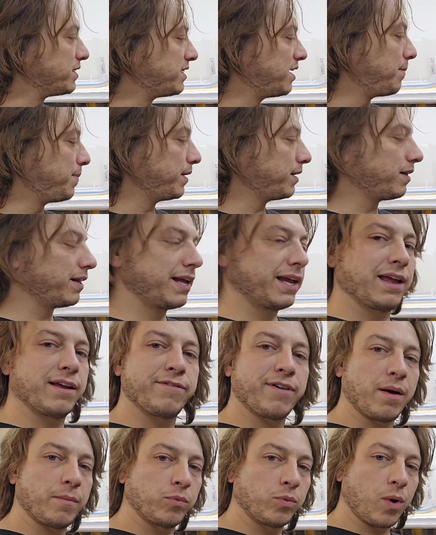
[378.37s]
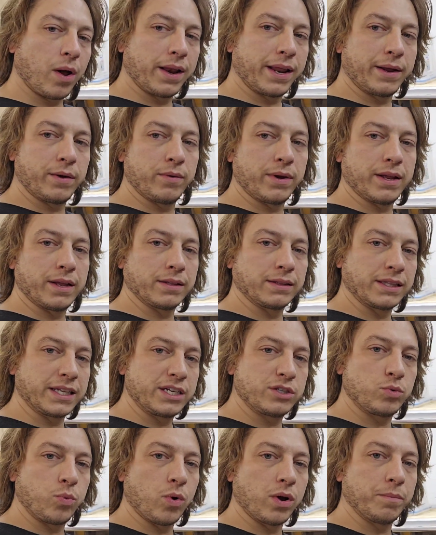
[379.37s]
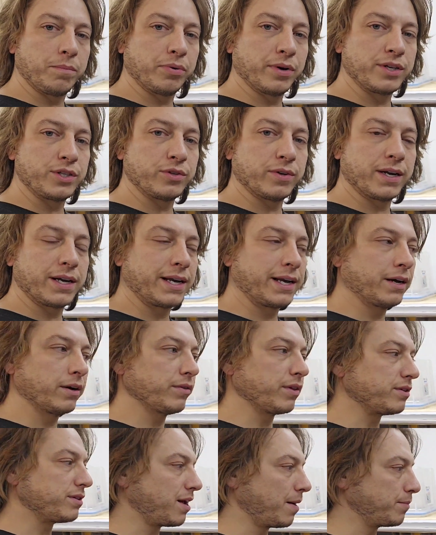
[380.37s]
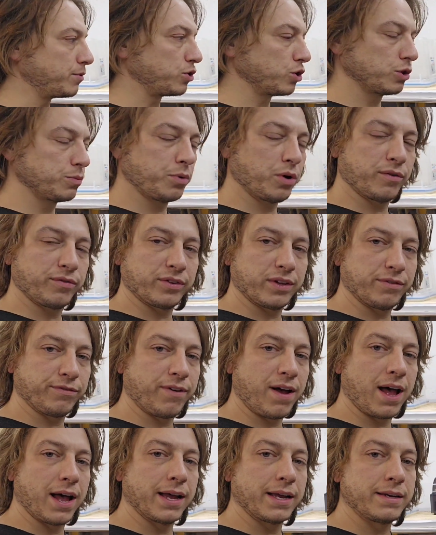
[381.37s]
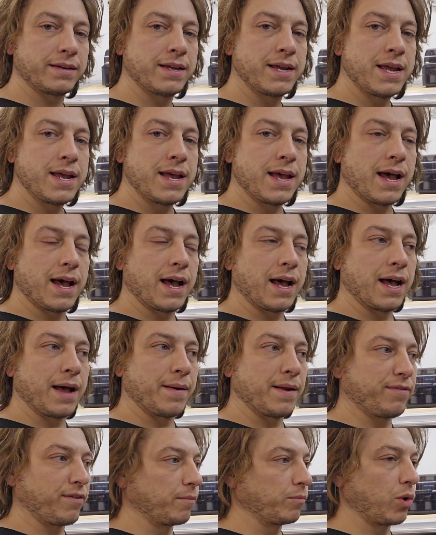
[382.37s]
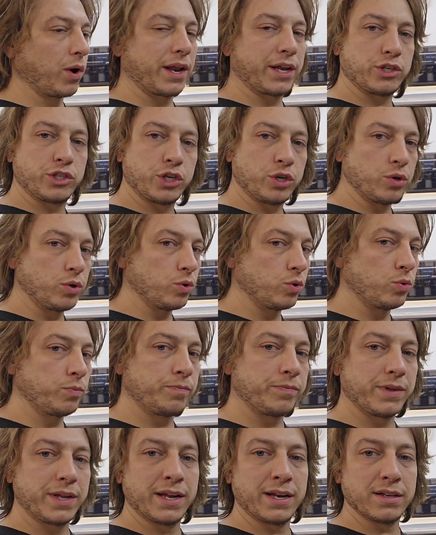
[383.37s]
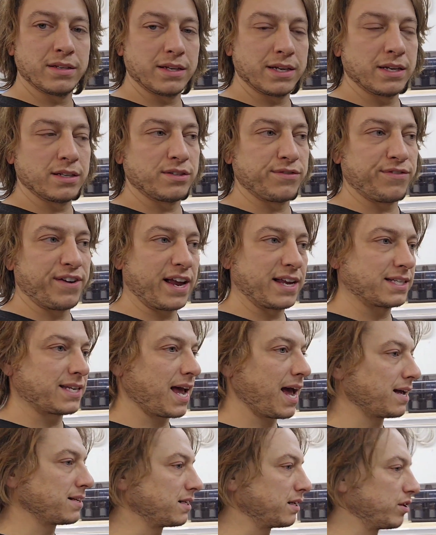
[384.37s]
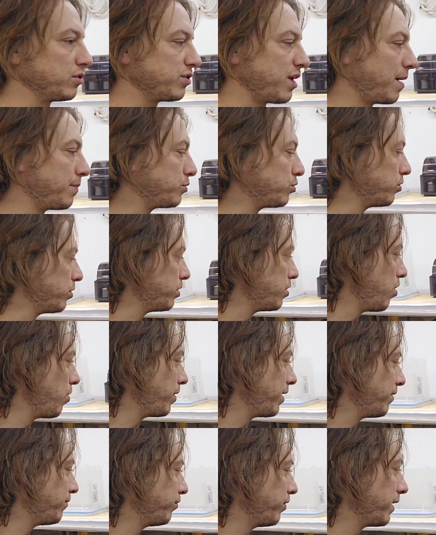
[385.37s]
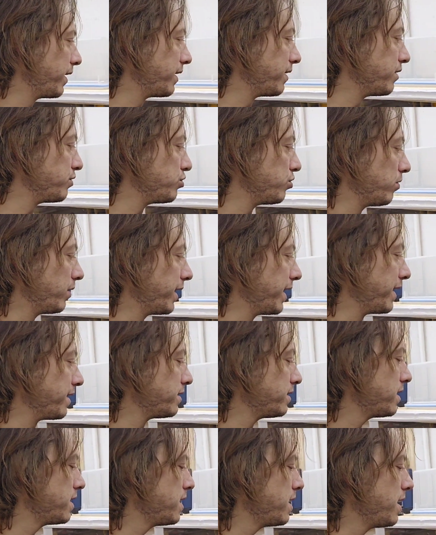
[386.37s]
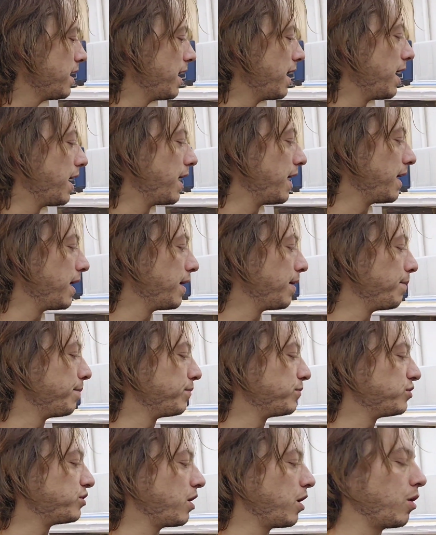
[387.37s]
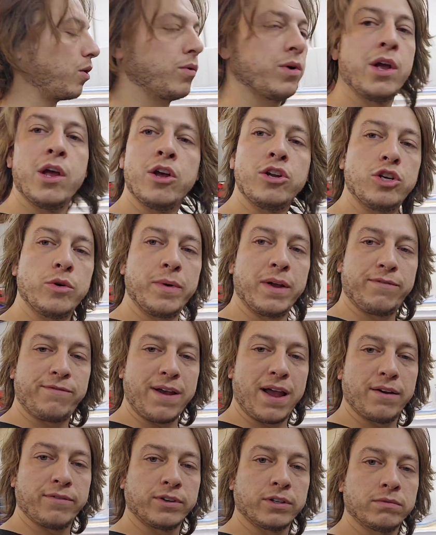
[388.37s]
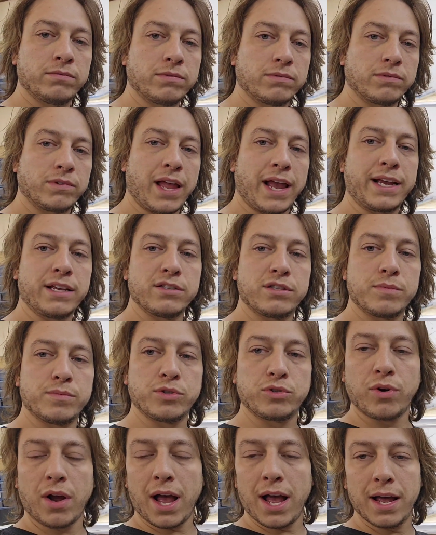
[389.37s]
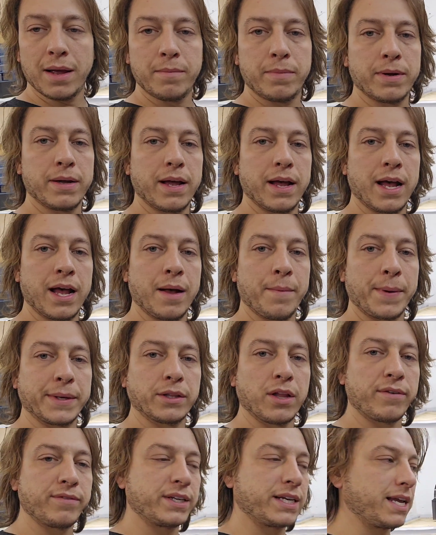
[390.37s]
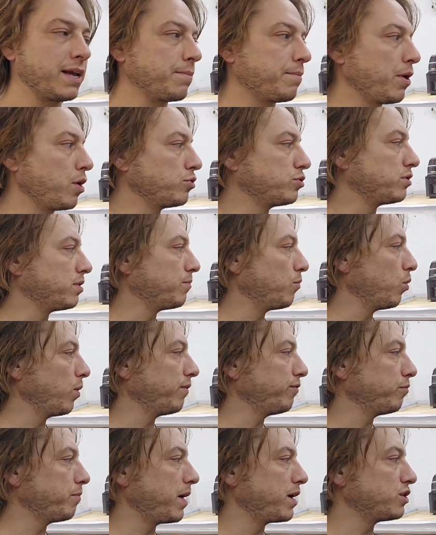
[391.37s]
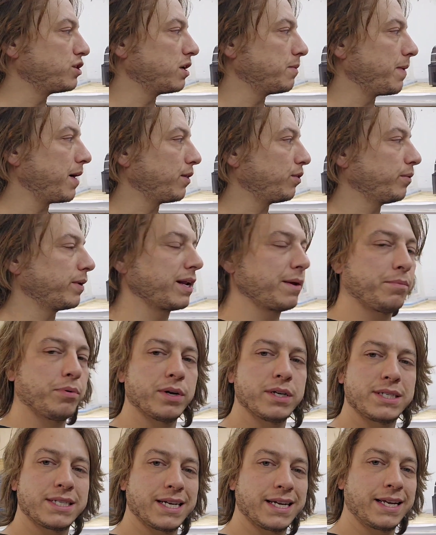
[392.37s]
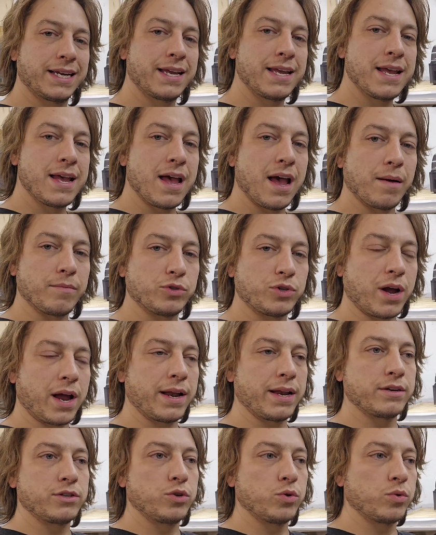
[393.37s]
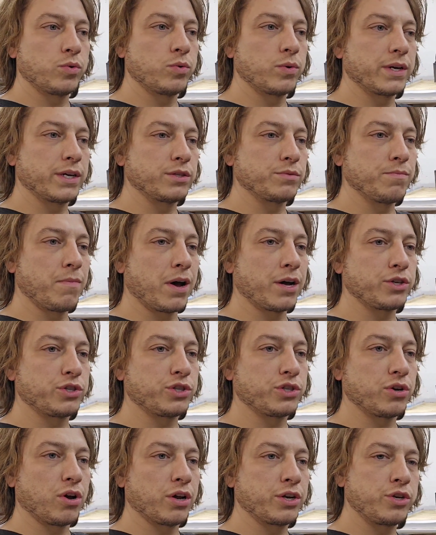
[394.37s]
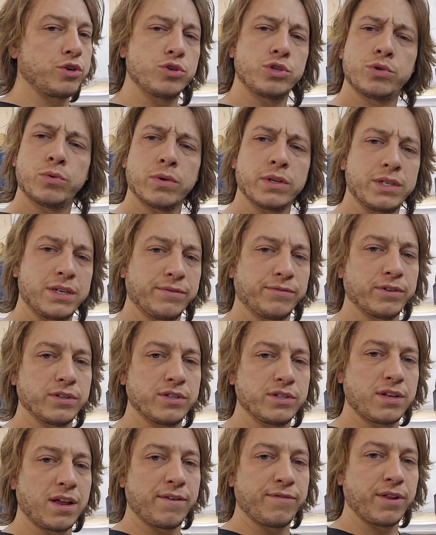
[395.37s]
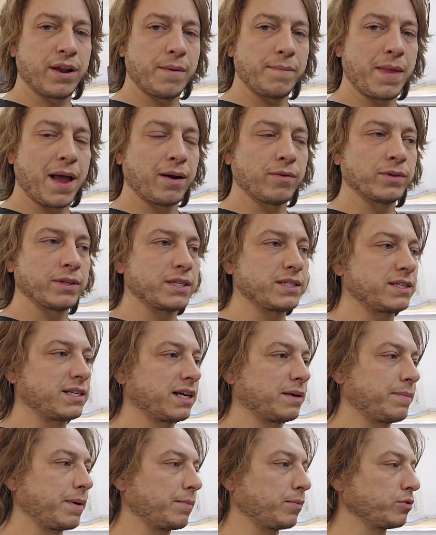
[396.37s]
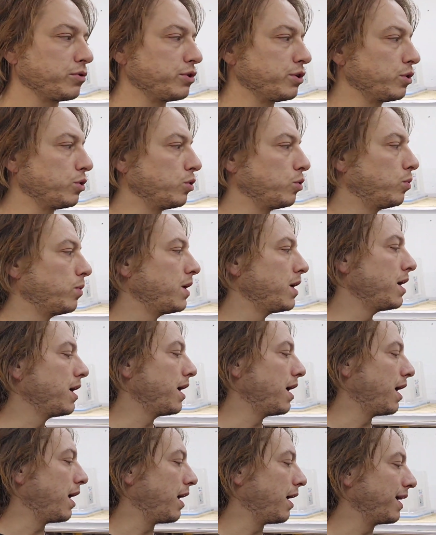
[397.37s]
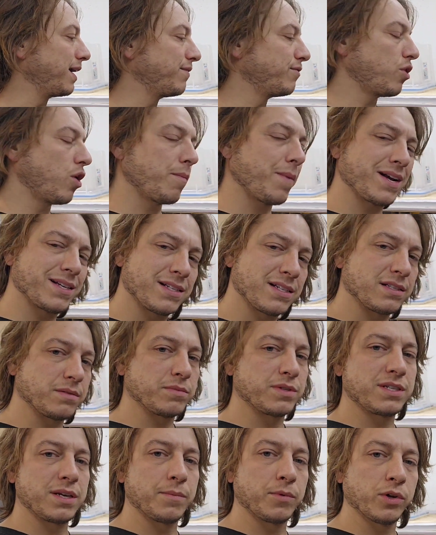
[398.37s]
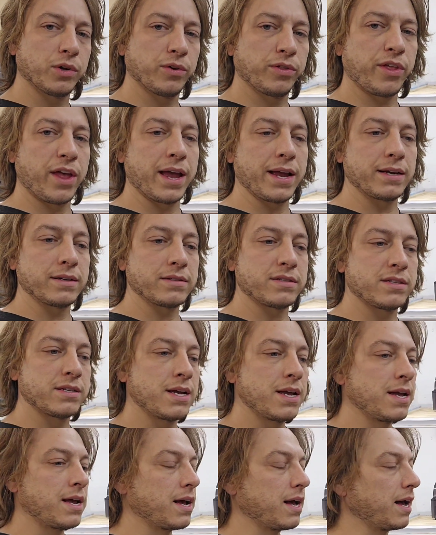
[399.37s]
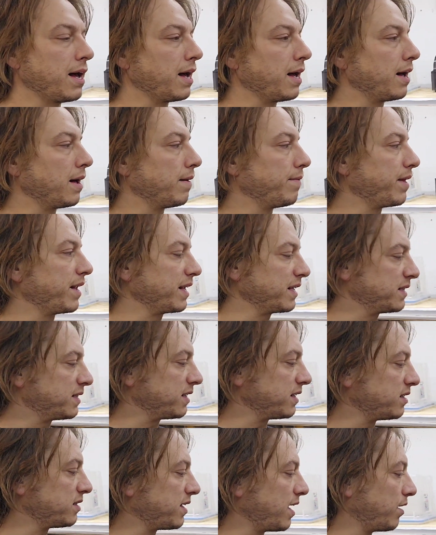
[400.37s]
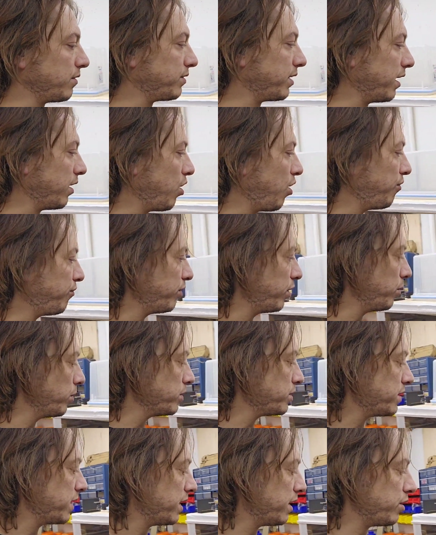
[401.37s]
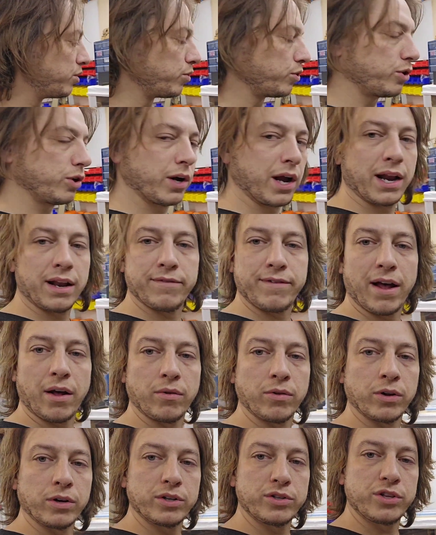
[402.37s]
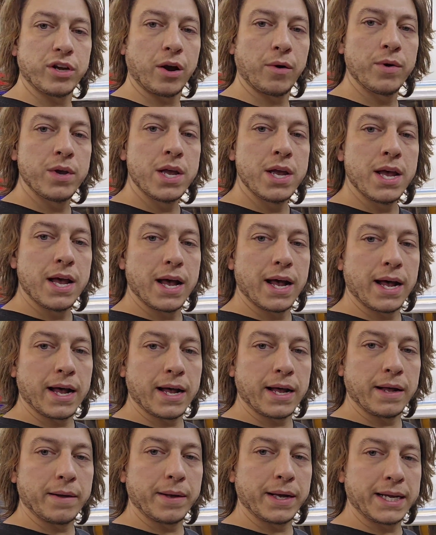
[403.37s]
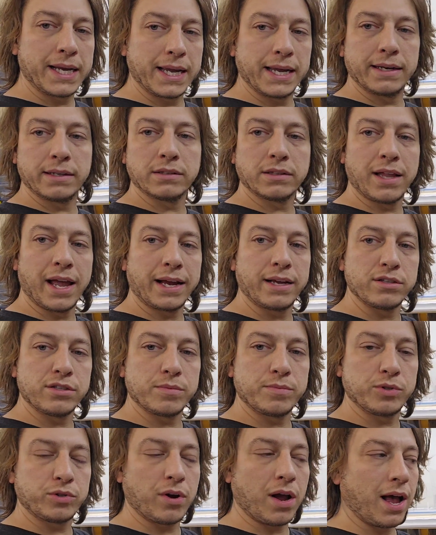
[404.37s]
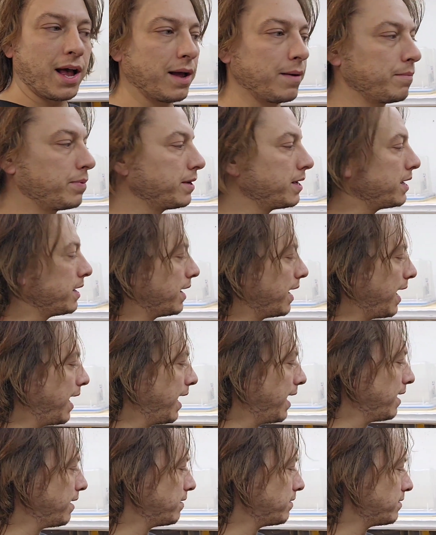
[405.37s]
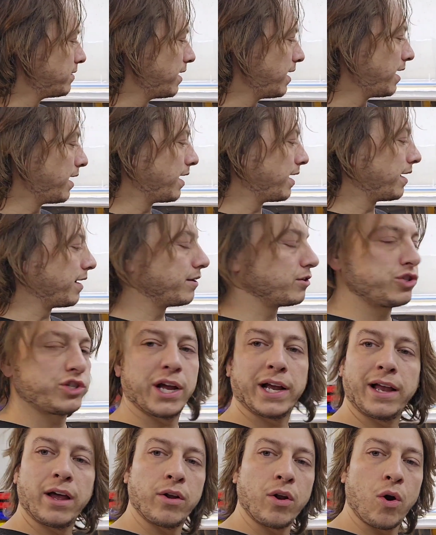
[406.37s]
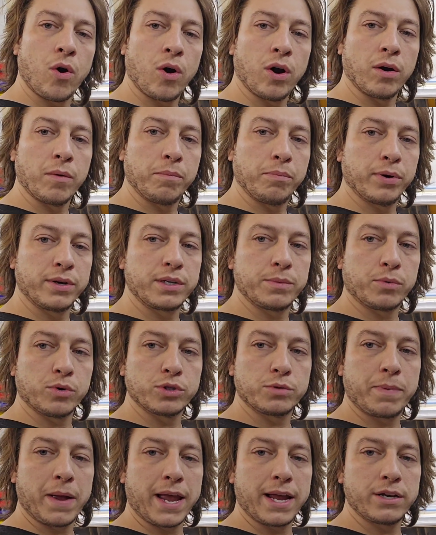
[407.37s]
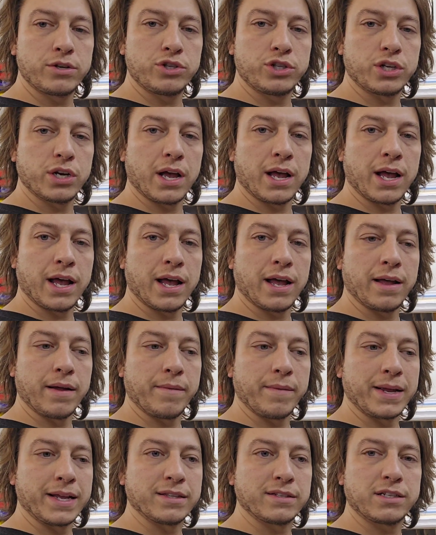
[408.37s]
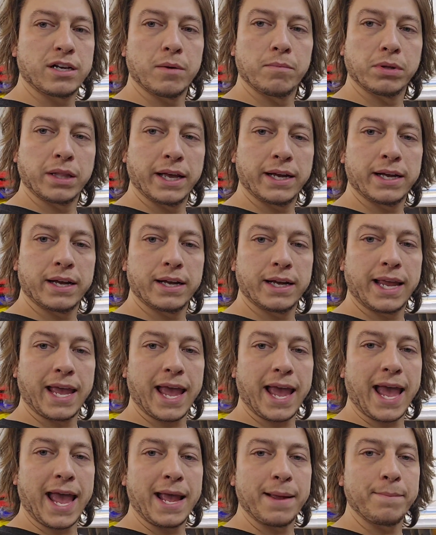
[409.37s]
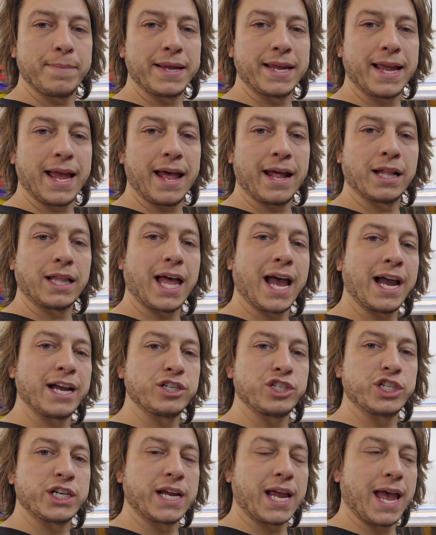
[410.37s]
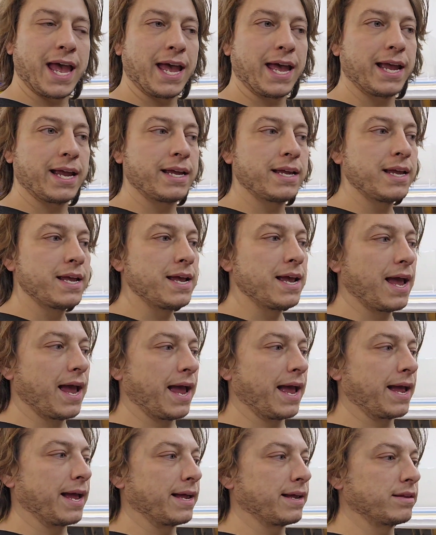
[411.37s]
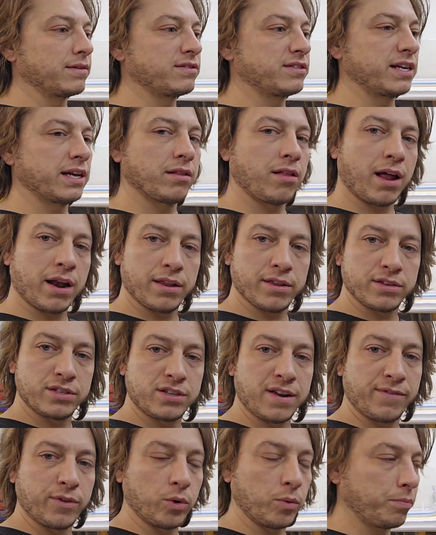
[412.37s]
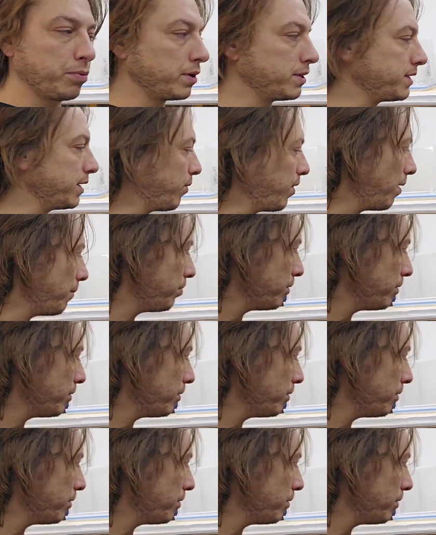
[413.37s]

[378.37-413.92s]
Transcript: But typically if I'm running at least one printer in here, the temperature is perfectly fine. Uh, if I'm running two, it is fantastic. There's absolutely no need for any additional heat. Um, so do me a favor, like and subscribe. Um, I'd love to keep posting more information about 3D printing. I'm trying to do as much unusual and different stuff that I'm not really seeing people do, uh, even though I might see some similar things uh, that exist out there. Hopefully we're seeing a new creative outlook. So uh, again, like and subscribe and uh, check out our printables page. Um, it's Kabliga, K A B L I G A, and see a lot of the stuff that we're printing.